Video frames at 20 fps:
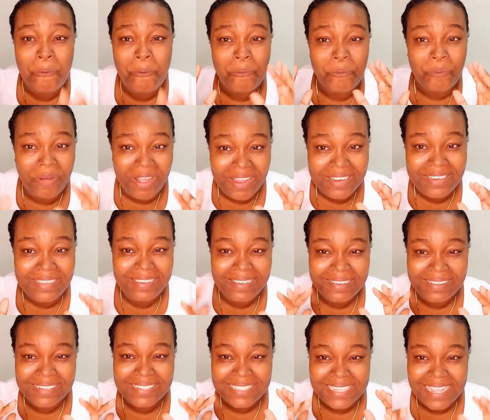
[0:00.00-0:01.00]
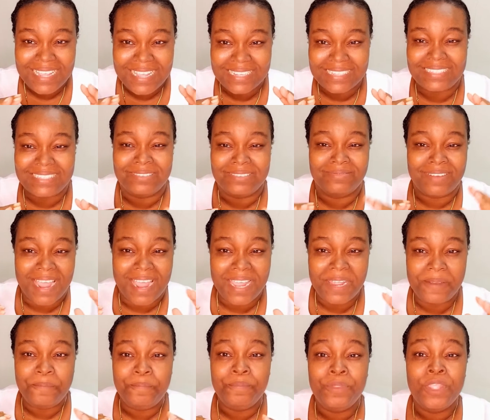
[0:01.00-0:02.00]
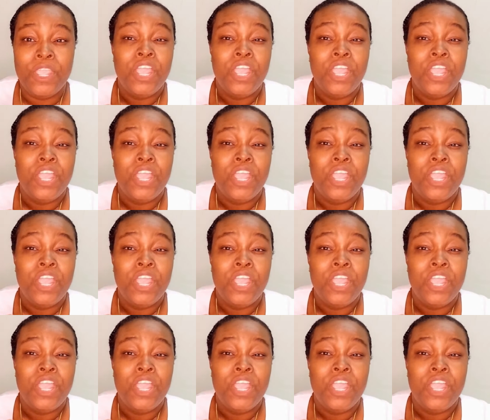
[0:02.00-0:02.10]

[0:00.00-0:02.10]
what Kegels is, right?